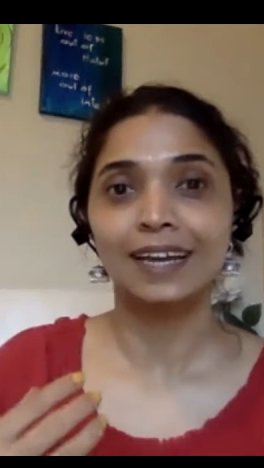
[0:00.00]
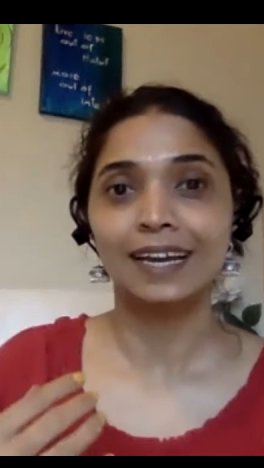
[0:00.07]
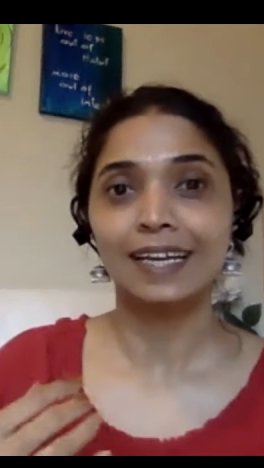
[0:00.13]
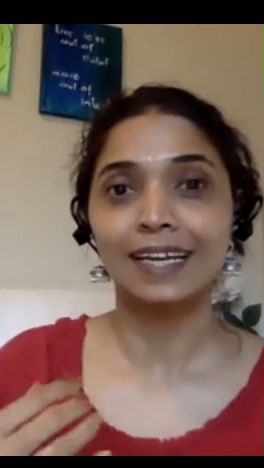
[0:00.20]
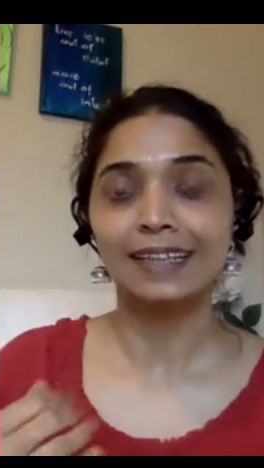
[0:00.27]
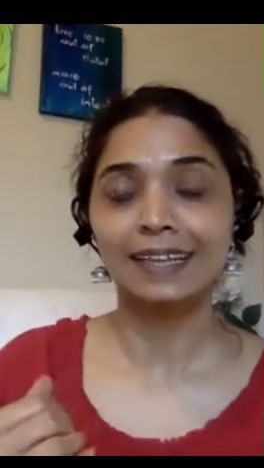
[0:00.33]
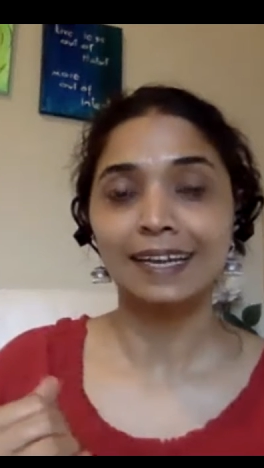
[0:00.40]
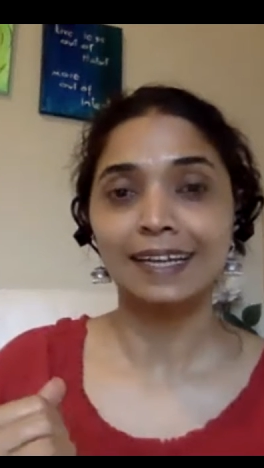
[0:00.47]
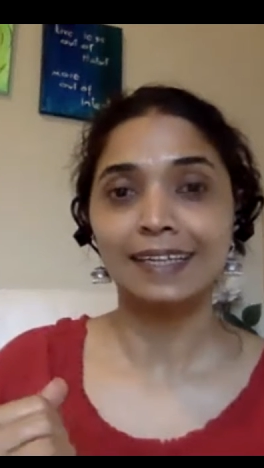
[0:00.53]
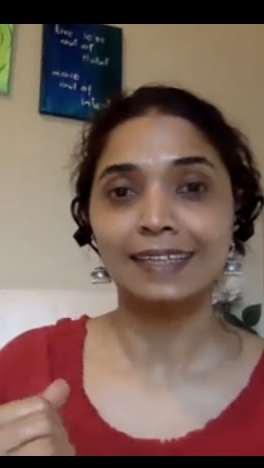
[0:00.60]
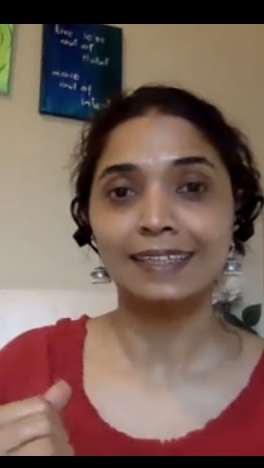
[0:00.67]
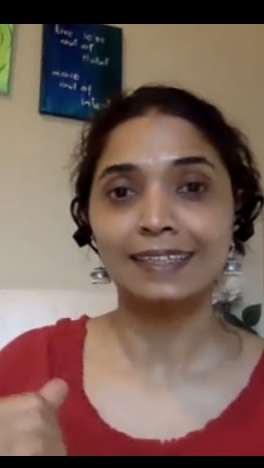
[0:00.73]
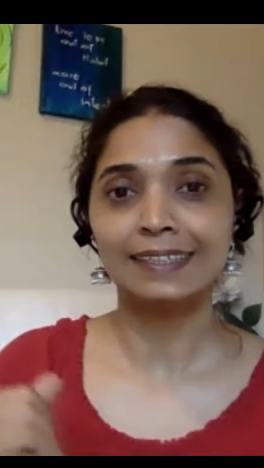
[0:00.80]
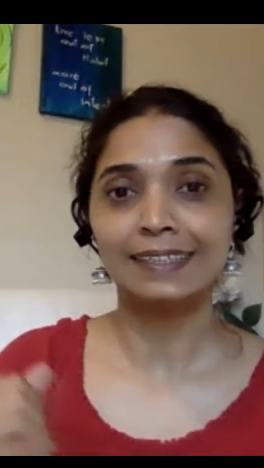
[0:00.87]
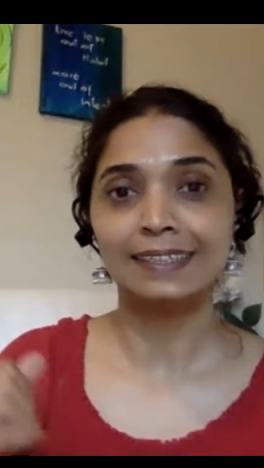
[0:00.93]
And
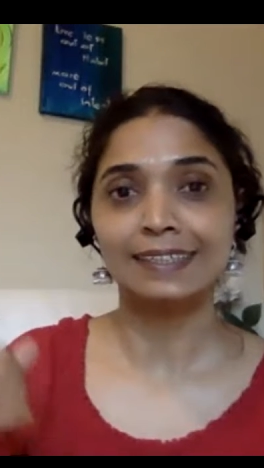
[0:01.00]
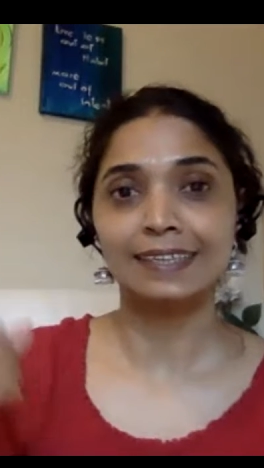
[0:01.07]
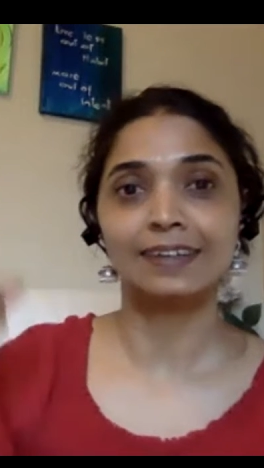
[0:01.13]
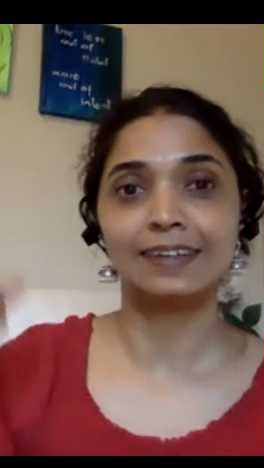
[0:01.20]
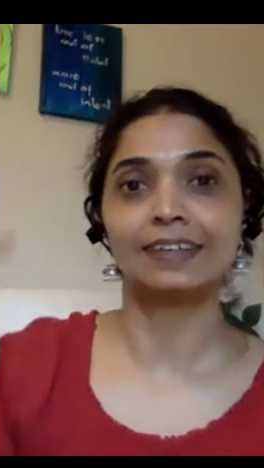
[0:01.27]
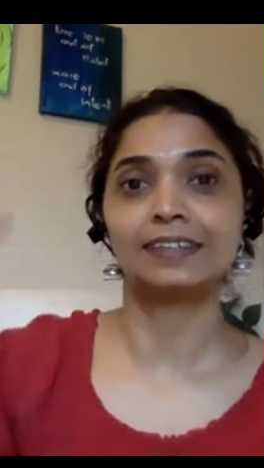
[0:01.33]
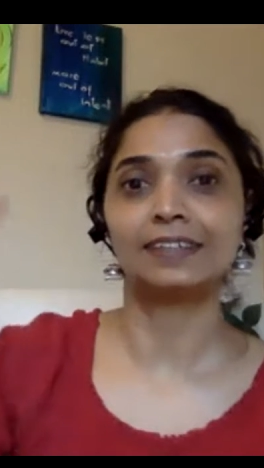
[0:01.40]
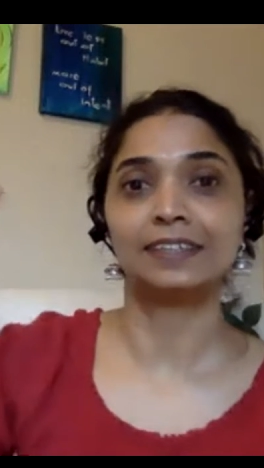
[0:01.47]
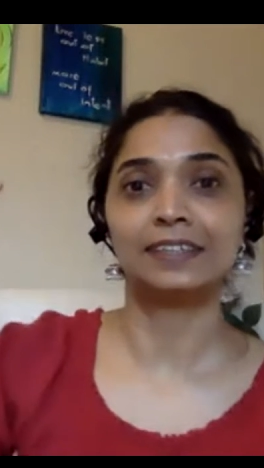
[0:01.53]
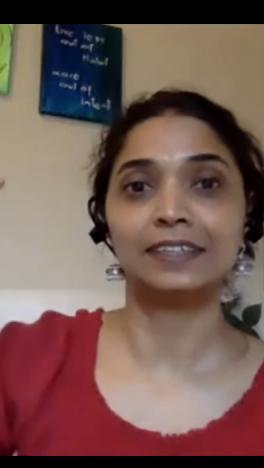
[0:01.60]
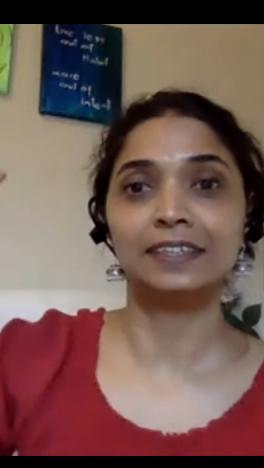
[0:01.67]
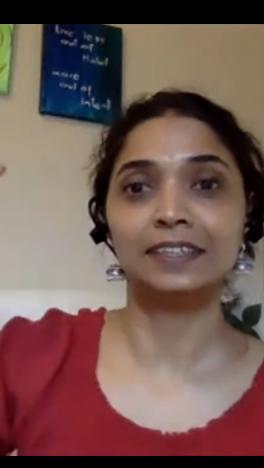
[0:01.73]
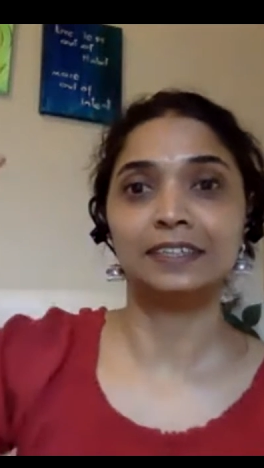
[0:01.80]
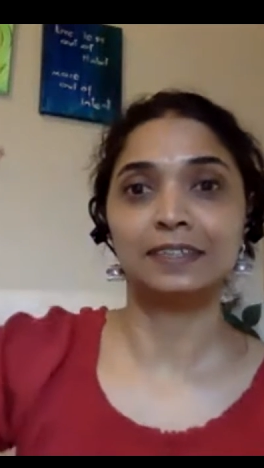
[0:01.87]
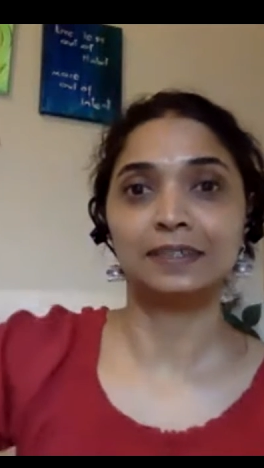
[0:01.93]
then there
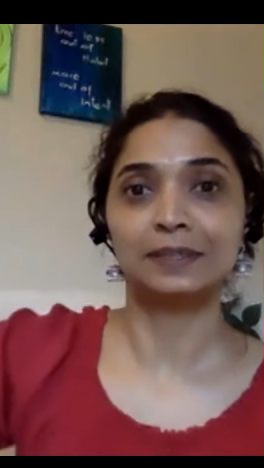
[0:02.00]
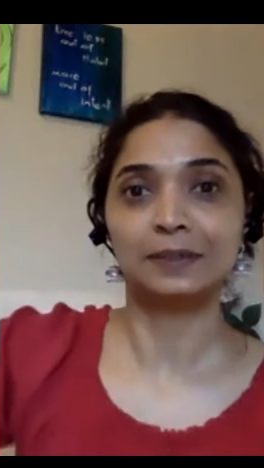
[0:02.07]
occurred